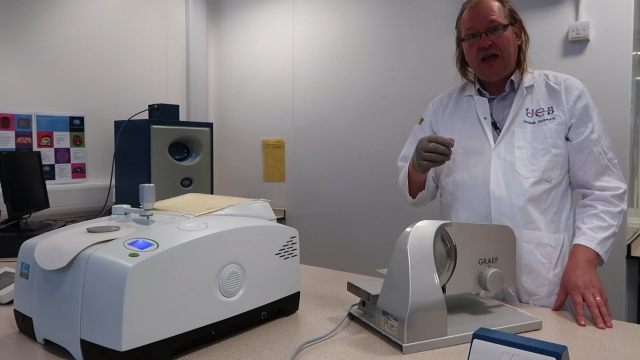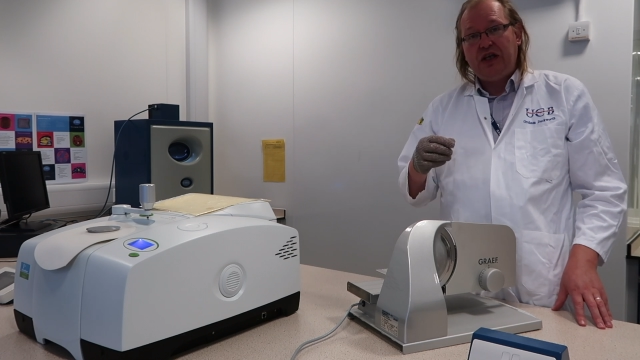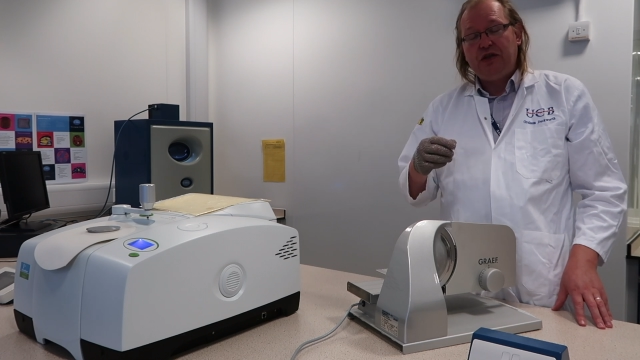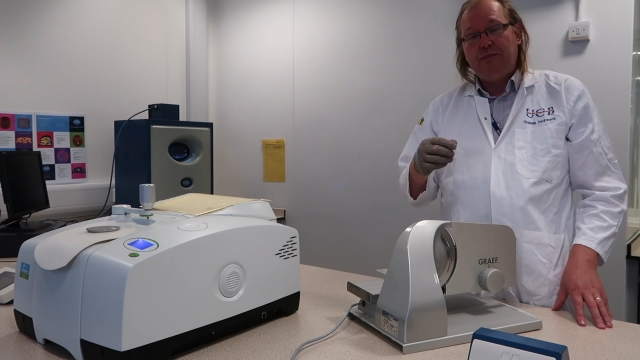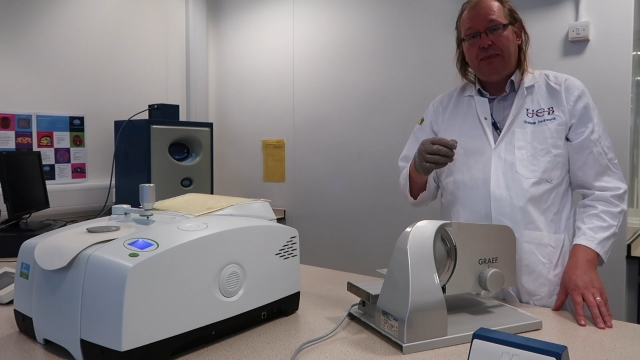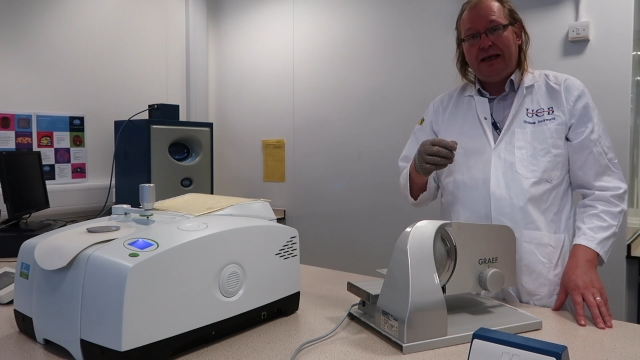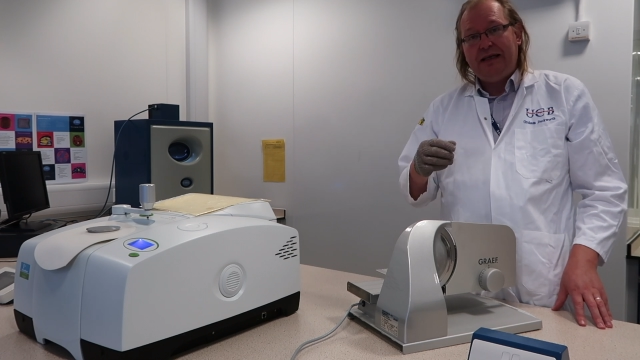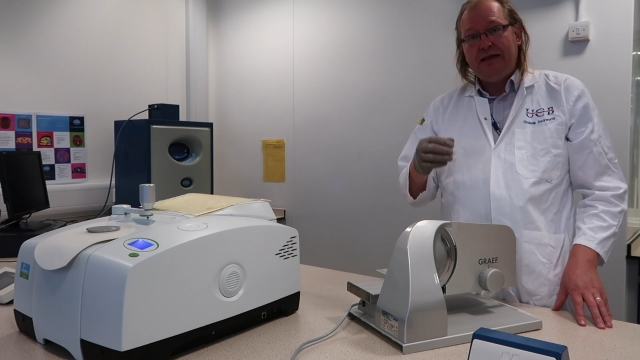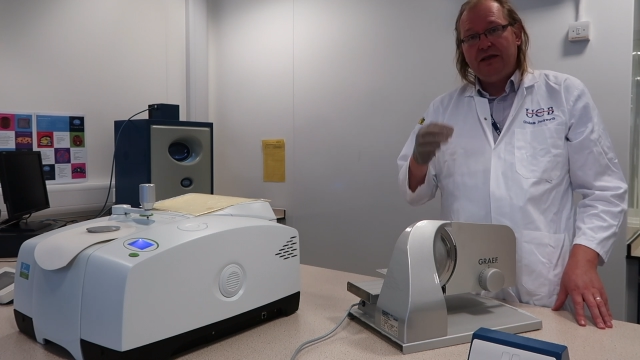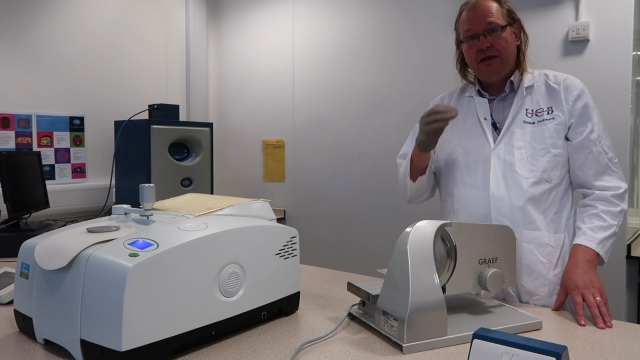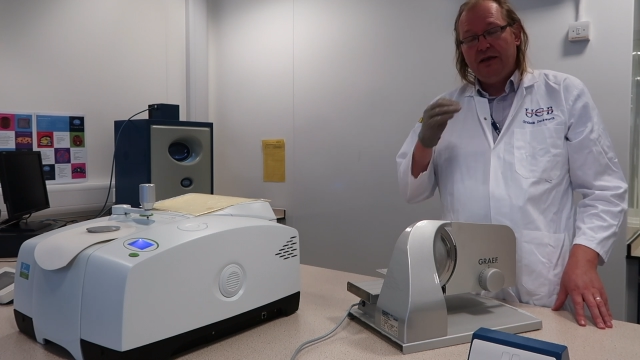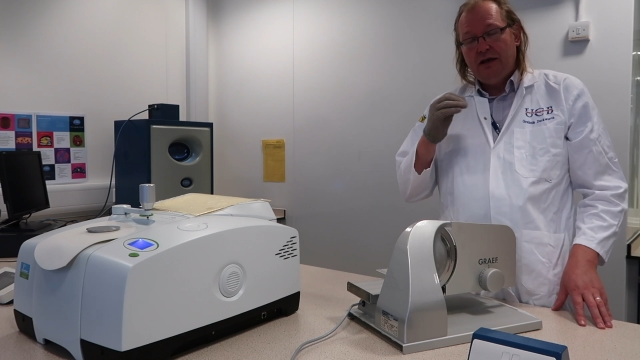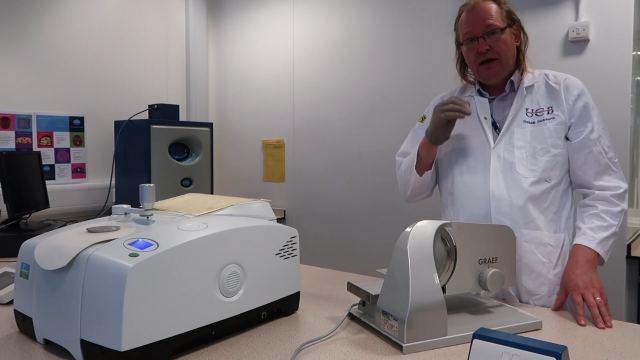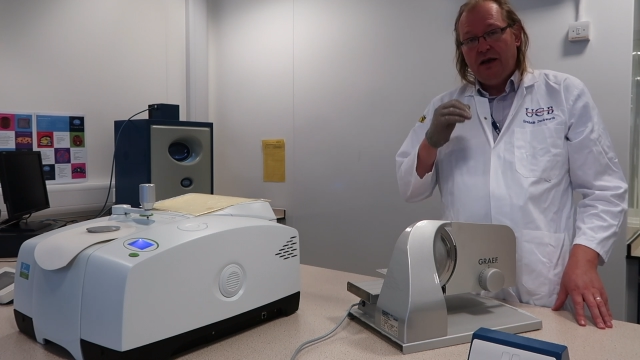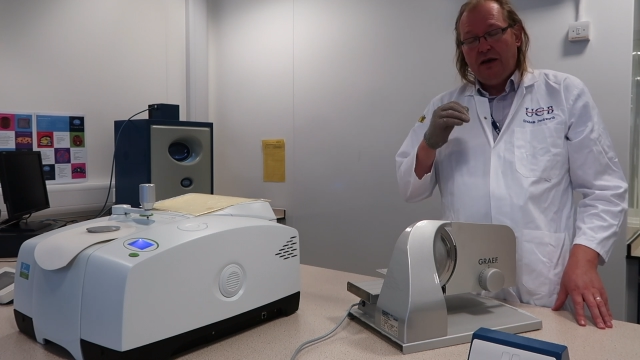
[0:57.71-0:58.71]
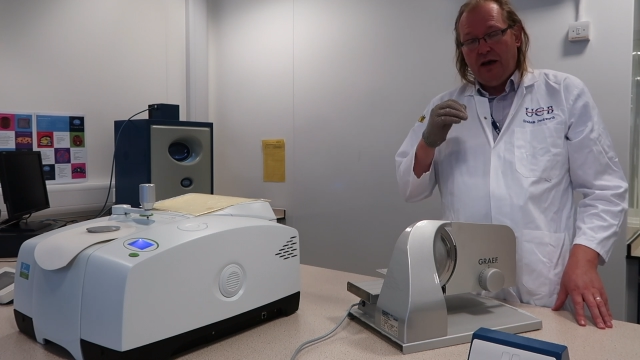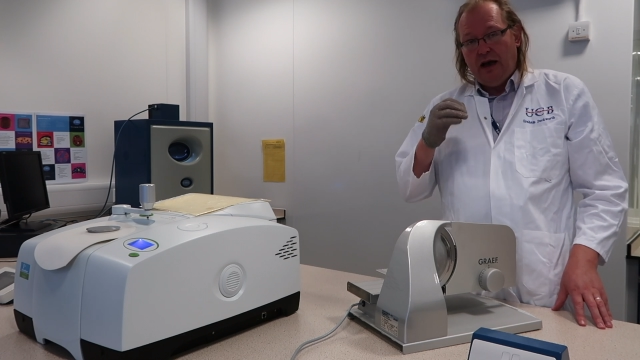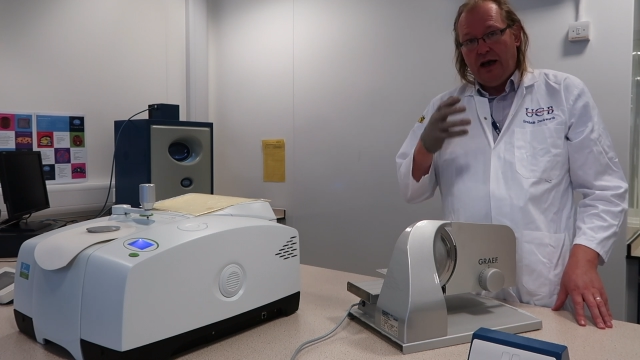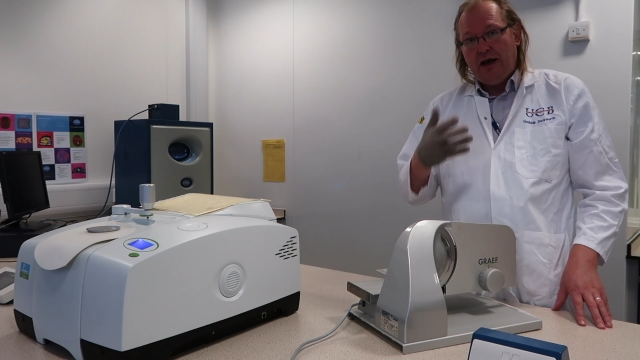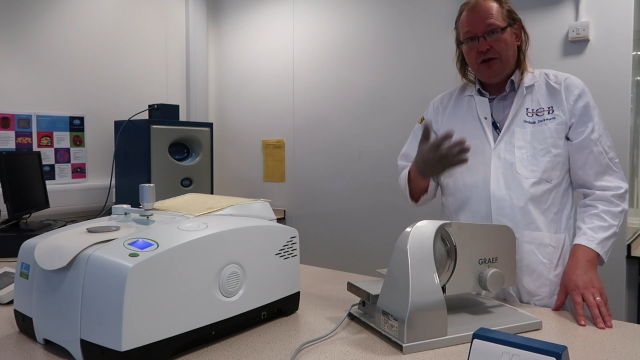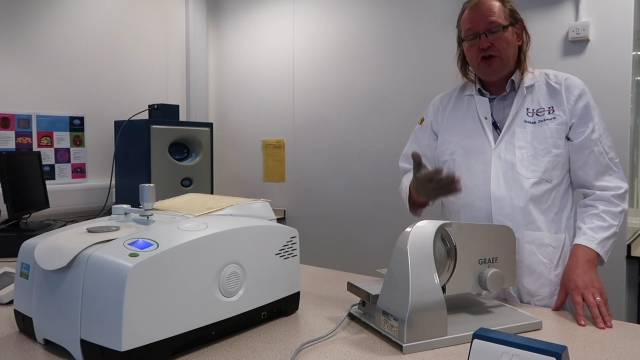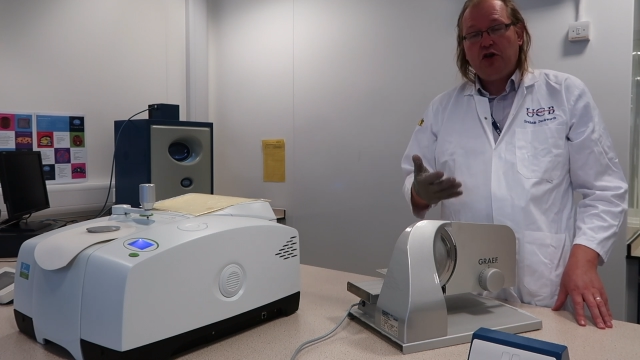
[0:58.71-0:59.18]
speed
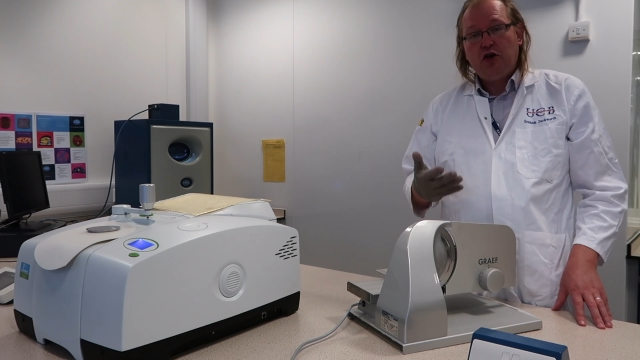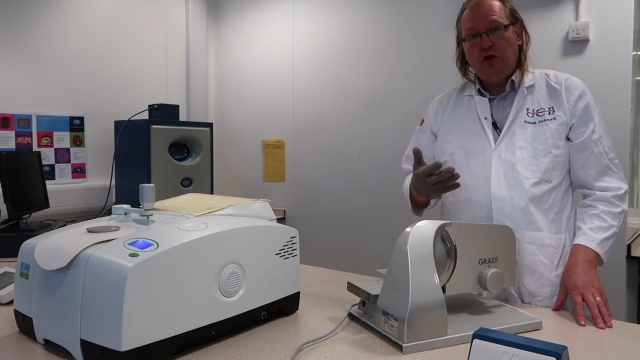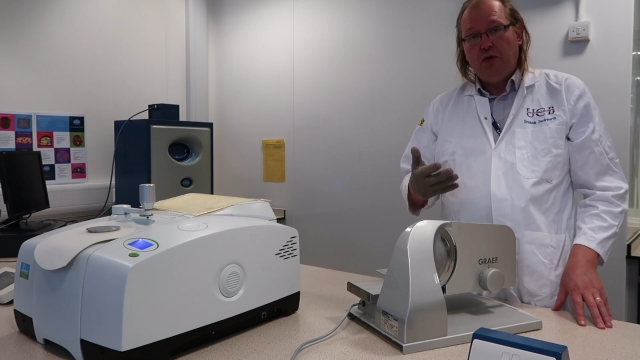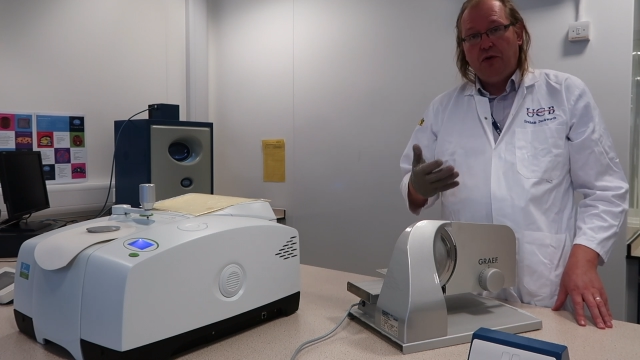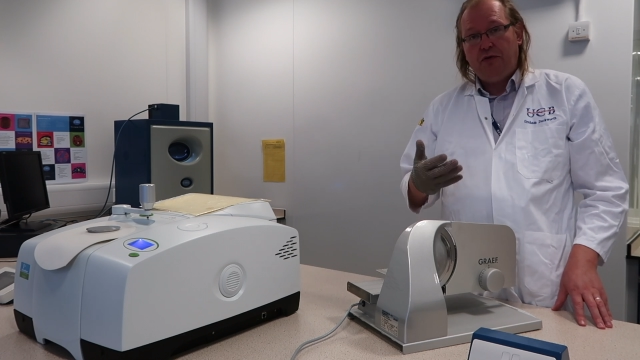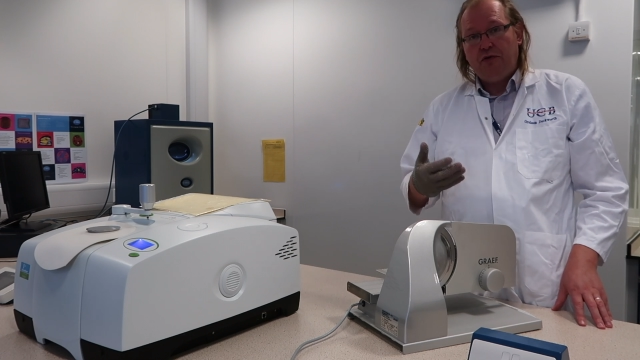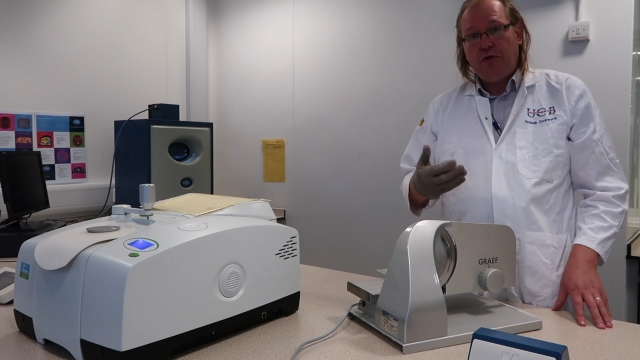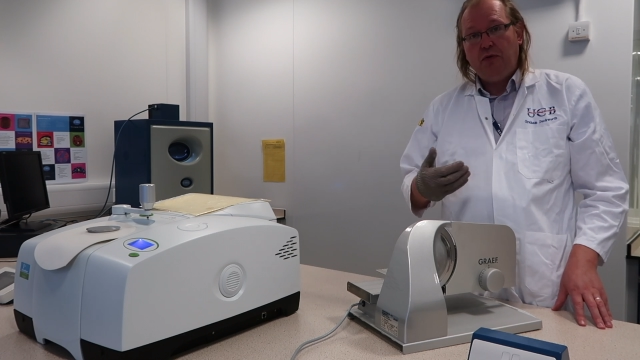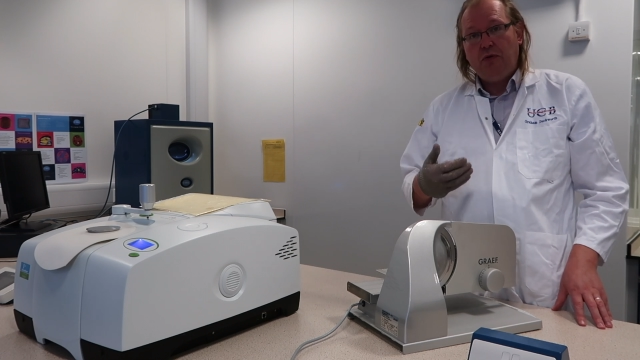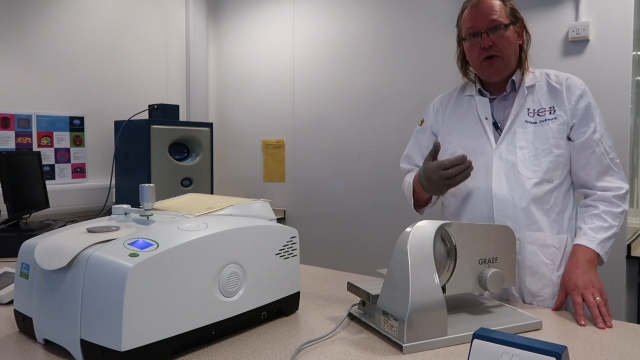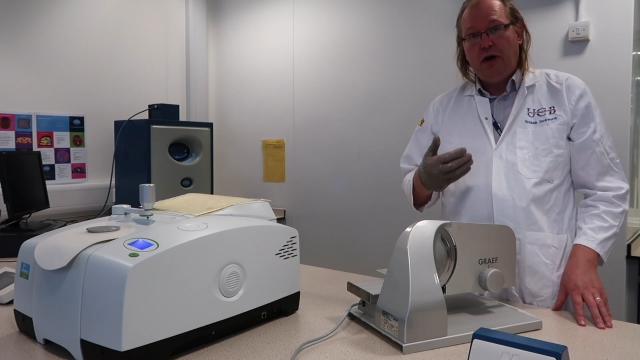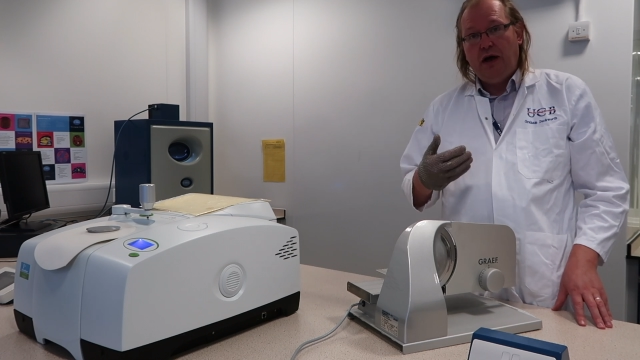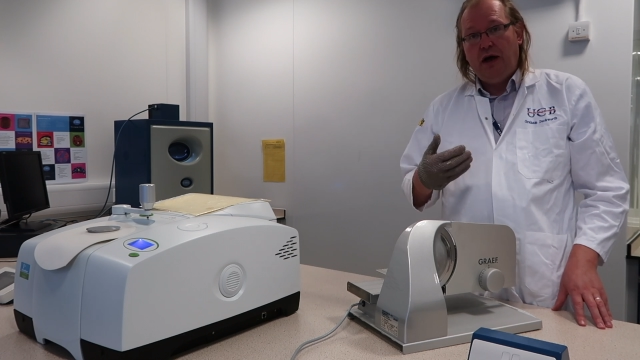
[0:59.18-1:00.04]
to cut through